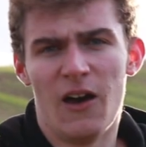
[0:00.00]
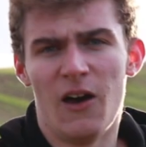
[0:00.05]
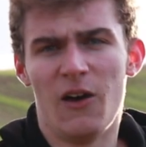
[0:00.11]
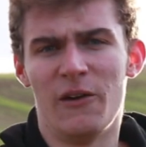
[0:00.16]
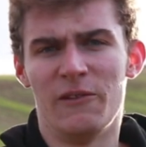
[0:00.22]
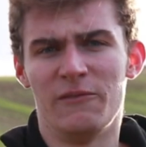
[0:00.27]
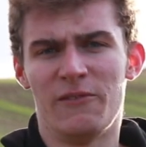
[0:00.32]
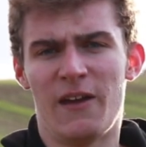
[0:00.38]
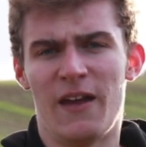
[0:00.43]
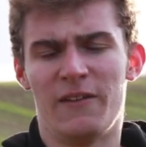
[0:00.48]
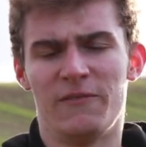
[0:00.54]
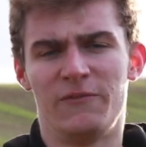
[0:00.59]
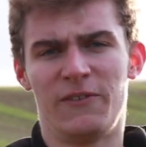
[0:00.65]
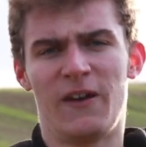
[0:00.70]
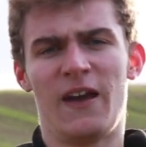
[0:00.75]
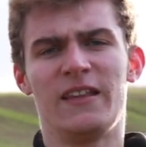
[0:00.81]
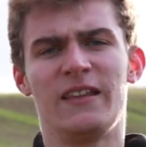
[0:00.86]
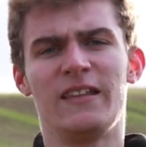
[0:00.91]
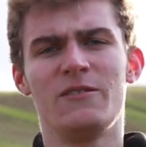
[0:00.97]
Oh, and, and
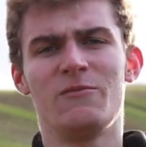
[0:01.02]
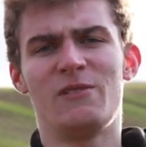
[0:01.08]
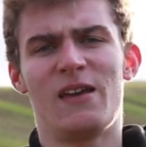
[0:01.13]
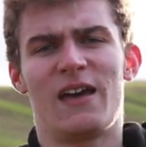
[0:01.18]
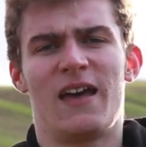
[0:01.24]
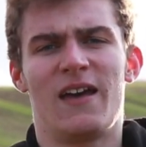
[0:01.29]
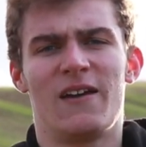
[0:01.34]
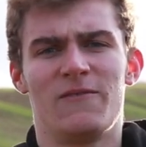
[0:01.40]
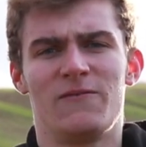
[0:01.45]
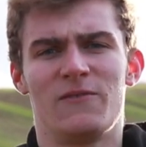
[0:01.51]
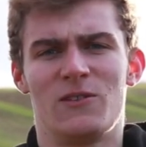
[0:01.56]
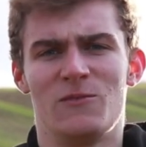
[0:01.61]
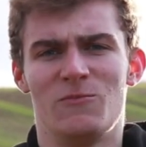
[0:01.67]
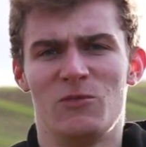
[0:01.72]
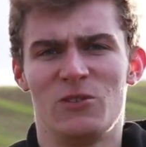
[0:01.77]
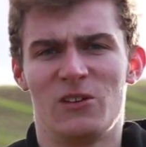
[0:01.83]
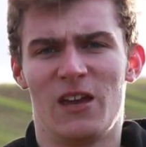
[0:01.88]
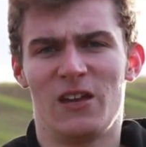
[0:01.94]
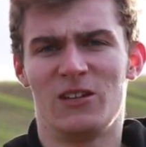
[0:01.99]
finally we have
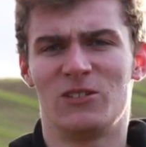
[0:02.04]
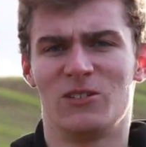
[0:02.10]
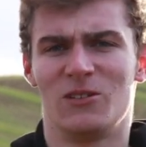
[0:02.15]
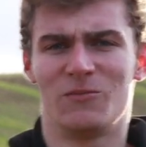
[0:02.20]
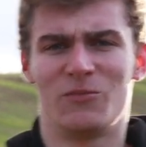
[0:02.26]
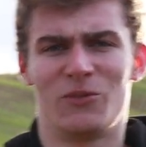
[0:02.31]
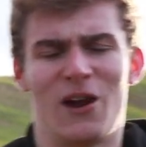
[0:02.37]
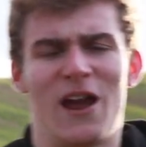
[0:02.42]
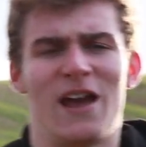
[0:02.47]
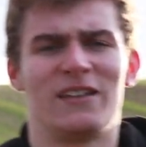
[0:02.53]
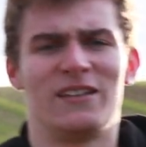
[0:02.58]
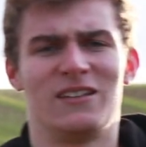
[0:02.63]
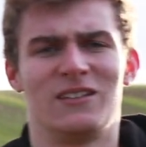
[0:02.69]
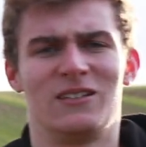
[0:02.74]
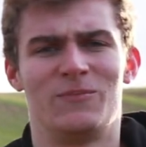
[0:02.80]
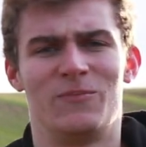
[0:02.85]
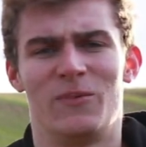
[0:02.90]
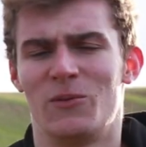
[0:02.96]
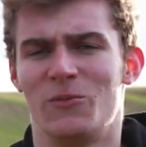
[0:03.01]
communication and
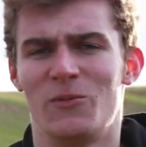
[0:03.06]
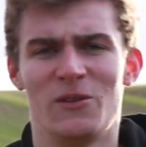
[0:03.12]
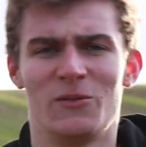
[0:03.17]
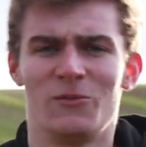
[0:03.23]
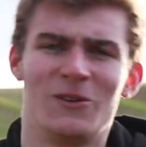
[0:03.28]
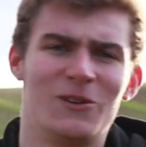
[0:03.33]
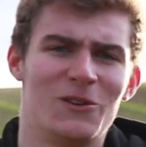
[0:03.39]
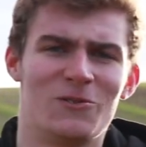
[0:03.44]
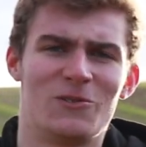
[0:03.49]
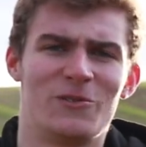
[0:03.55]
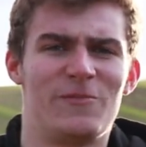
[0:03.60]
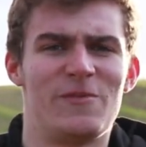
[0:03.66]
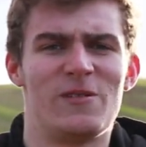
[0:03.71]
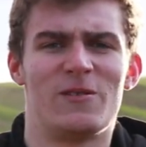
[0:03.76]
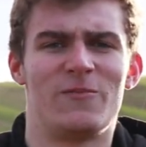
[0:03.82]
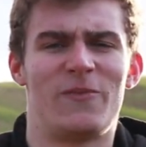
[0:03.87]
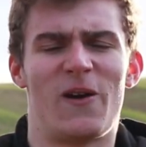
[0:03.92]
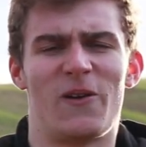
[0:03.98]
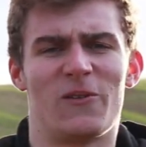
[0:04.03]
practice, but we, we don't
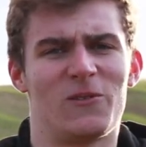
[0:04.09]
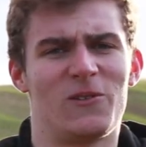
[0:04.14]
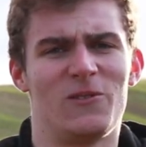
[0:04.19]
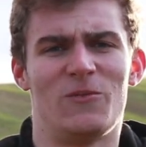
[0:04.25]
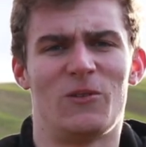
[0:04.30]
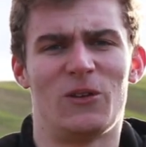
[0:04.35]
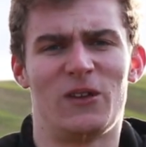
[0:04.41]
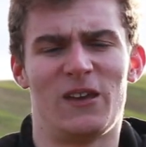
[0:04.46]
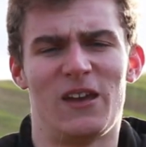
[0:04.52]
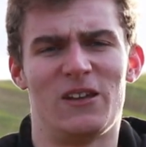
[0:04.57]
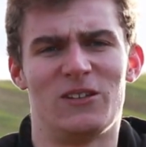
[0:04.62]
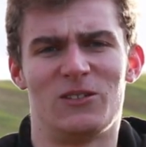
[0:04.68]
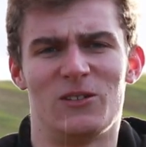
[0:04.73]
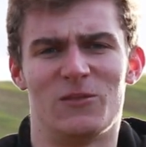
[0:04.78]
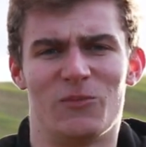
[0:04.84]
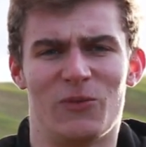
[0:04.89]
speak about communication